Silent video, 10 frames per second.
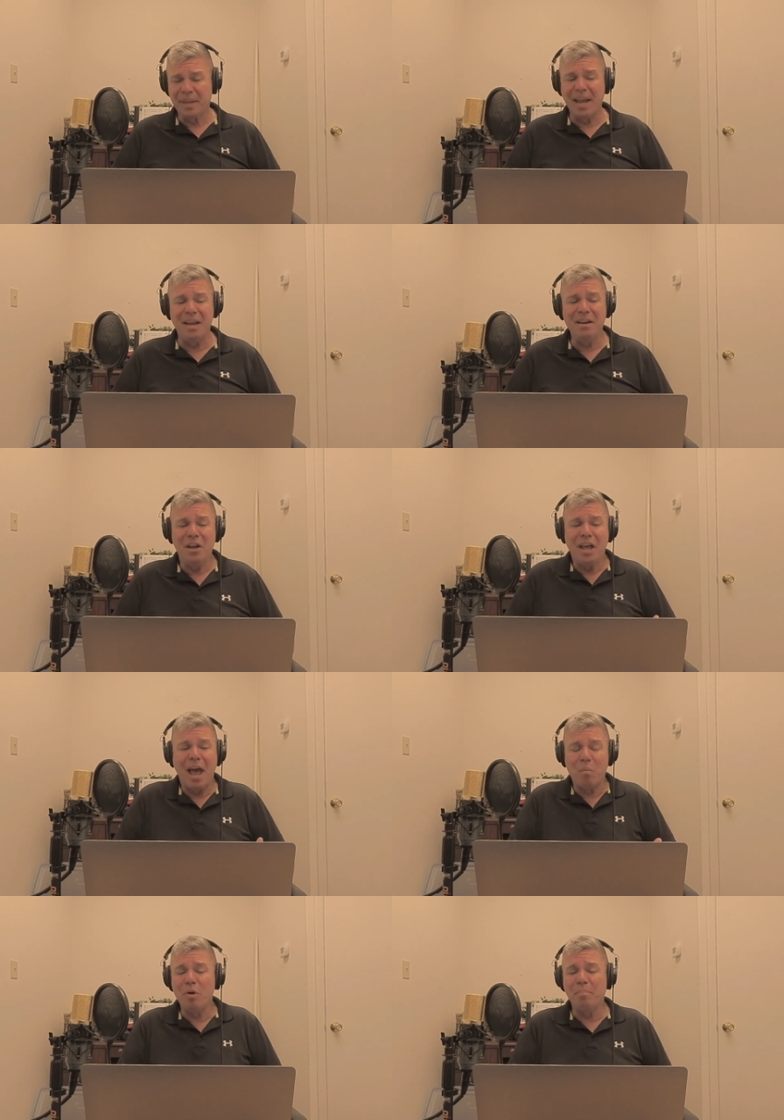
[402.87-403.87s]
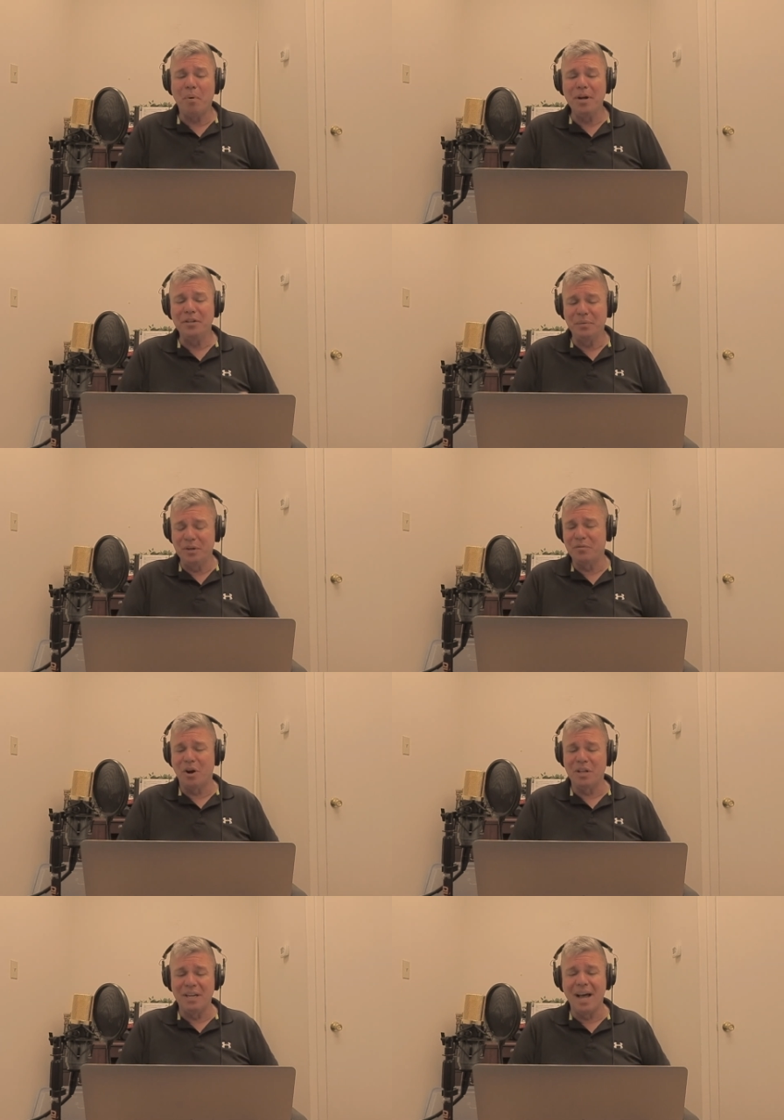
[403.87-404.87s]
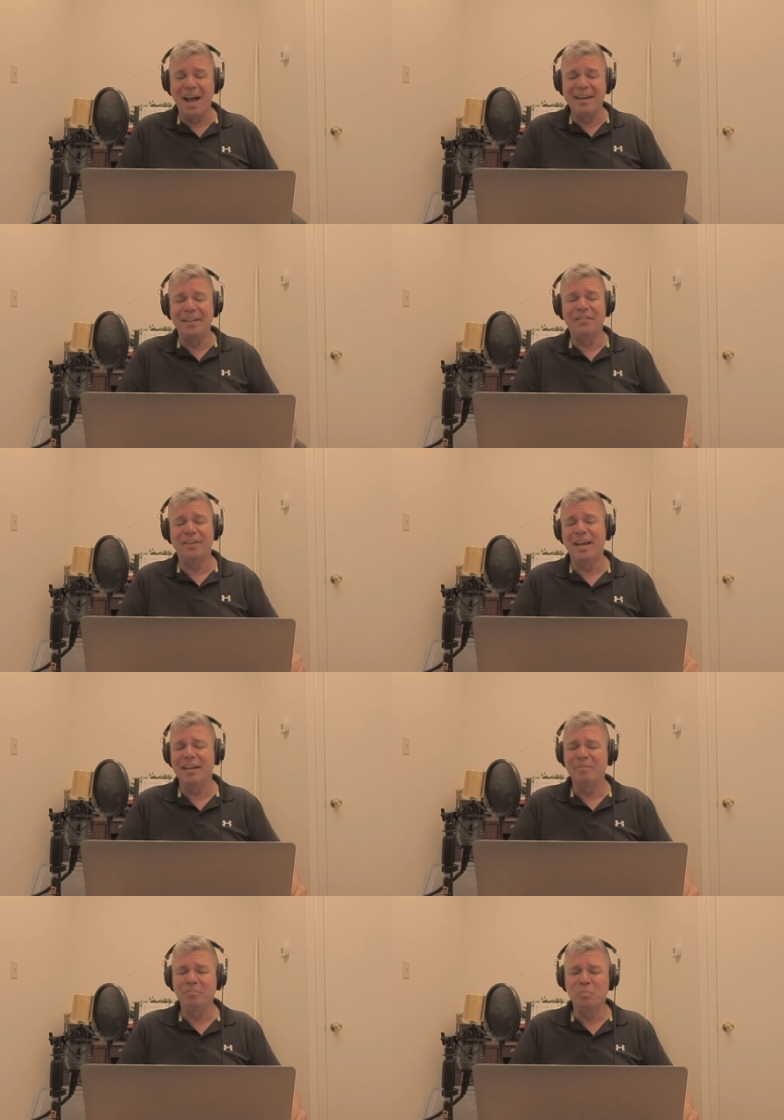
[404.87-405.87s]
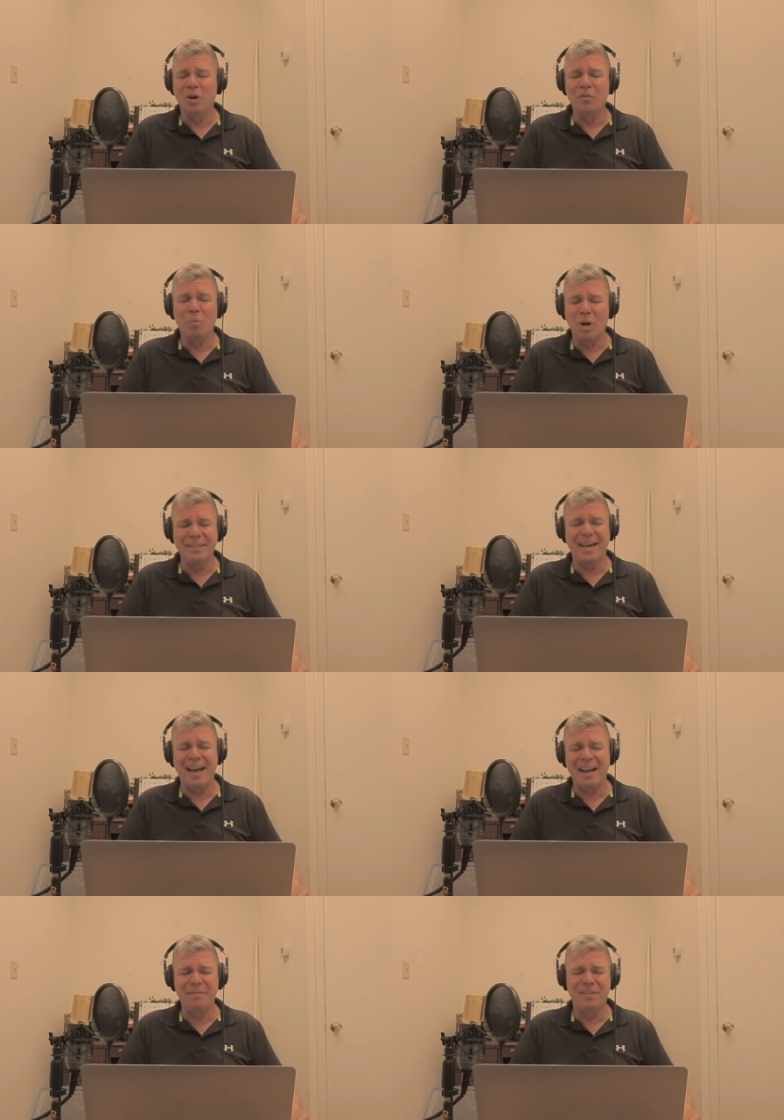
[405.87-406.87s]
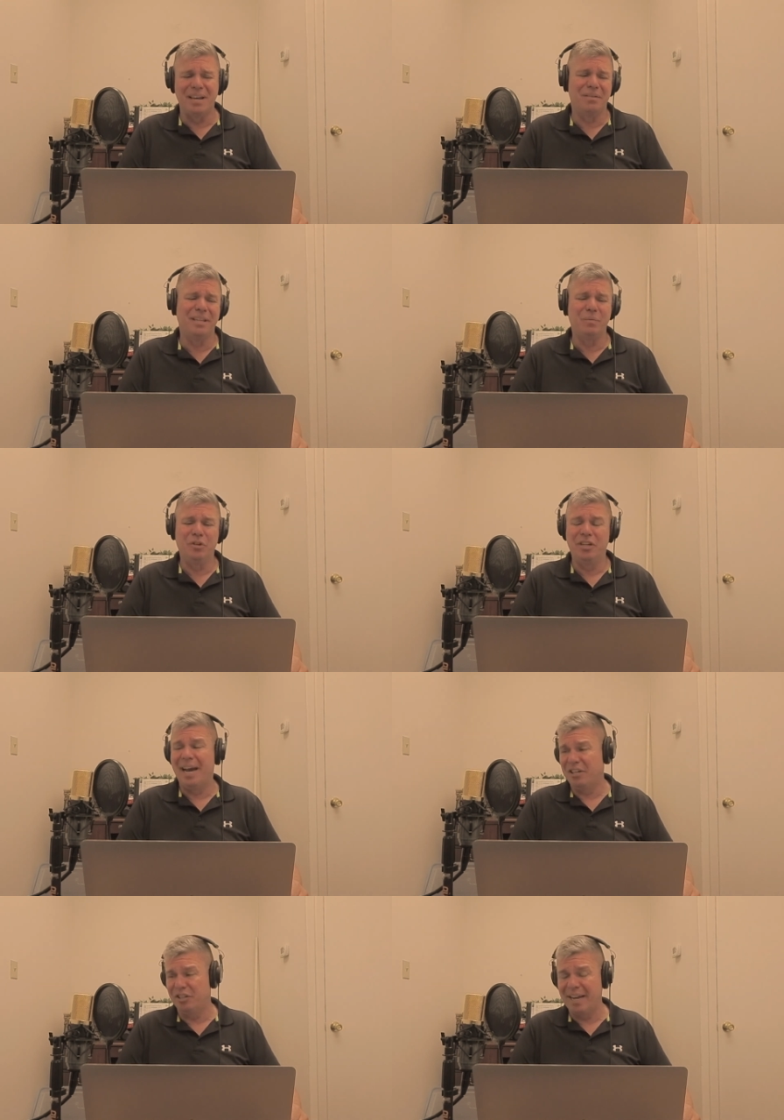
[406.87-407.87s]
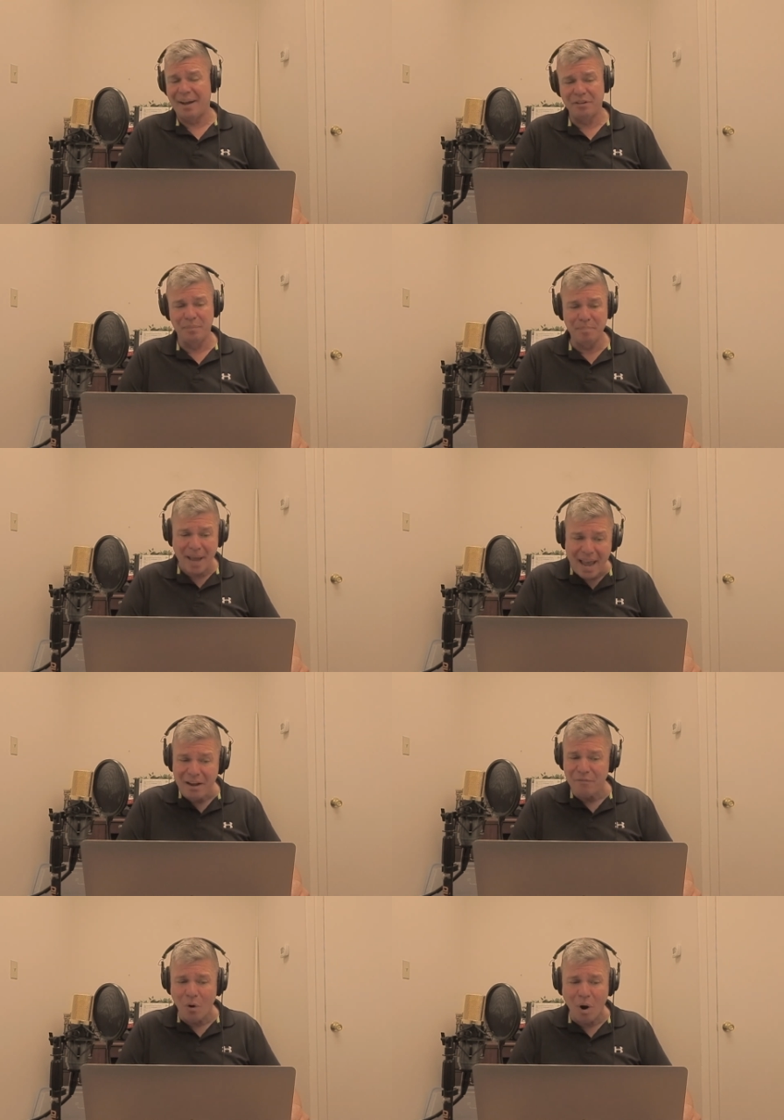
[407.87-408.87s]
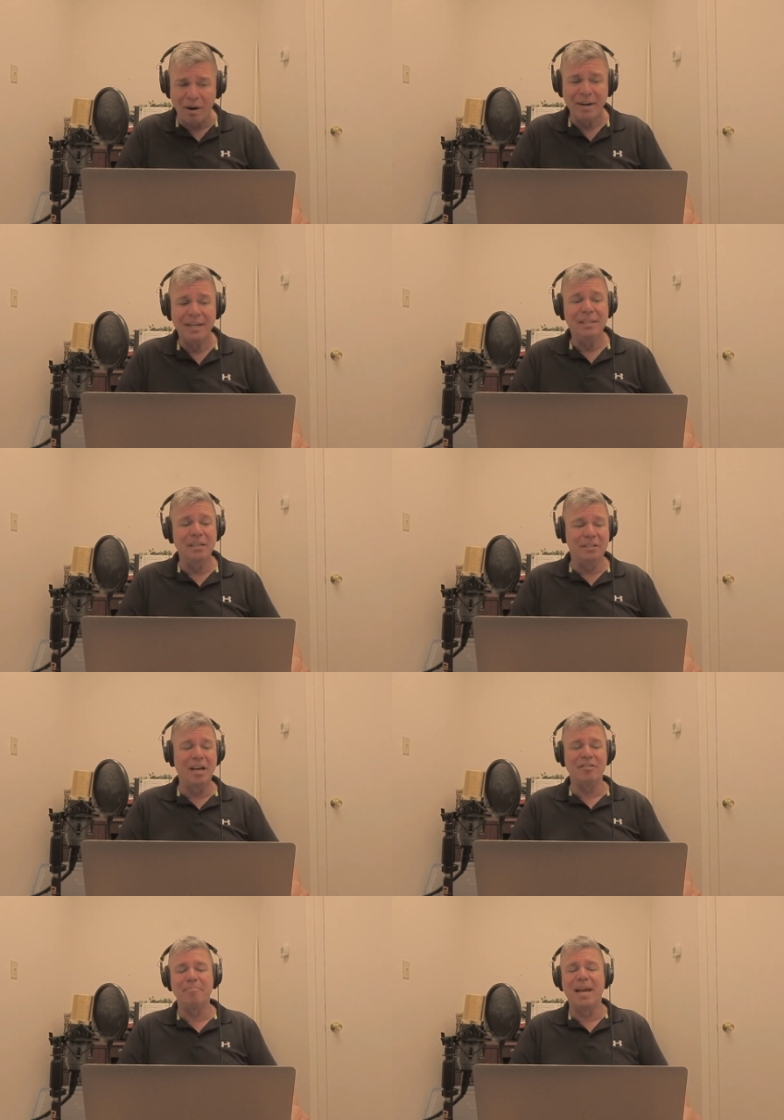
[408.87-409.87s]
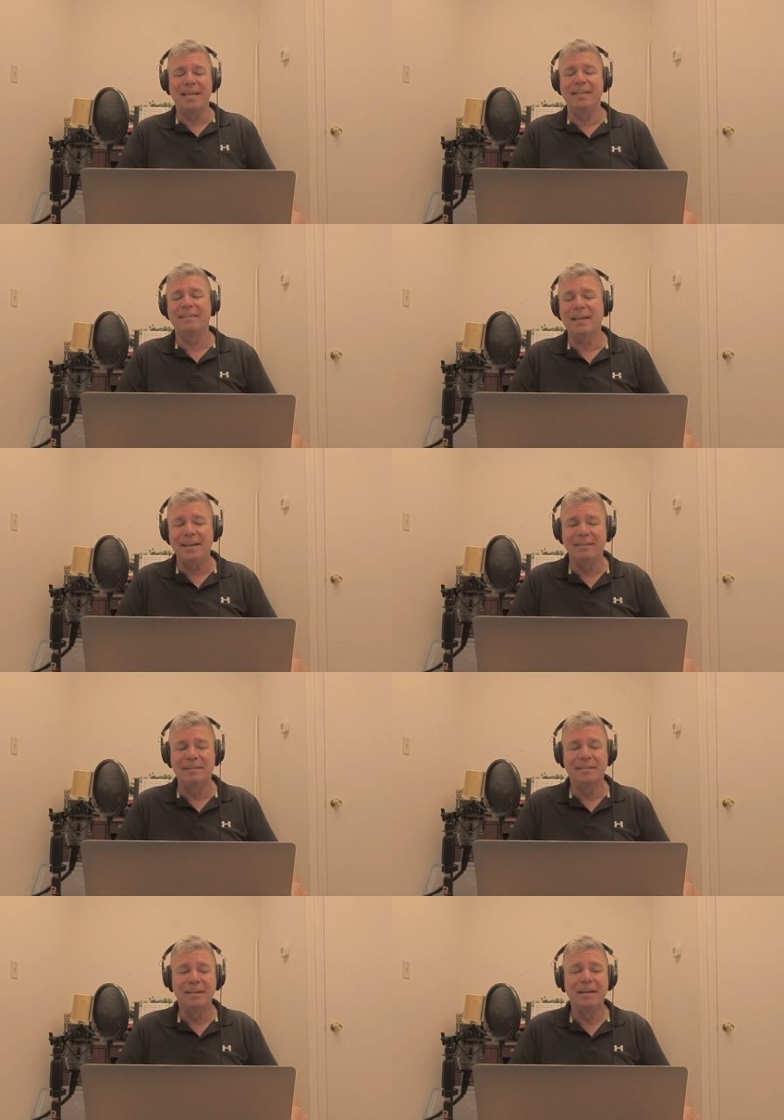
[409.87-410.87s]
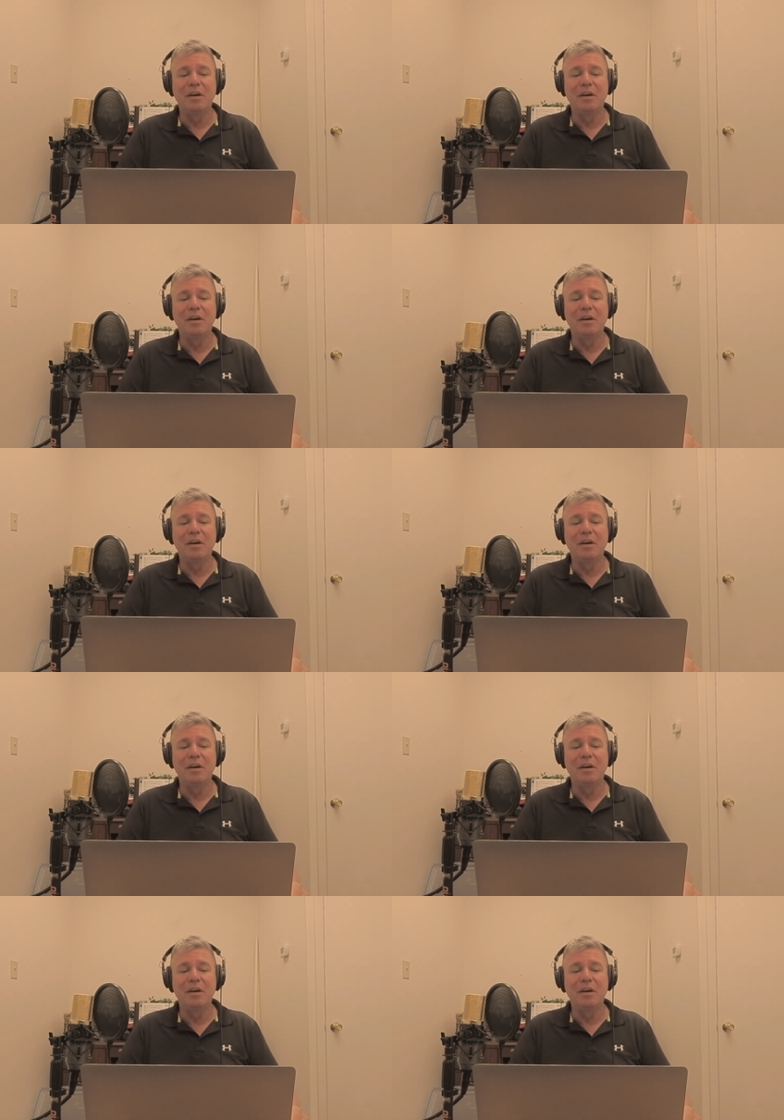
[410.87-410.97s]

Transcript: And at what point do we draw the line and say, well, the want to haves, I don't think we should actually have to be paying for. Just doesn't make any sense.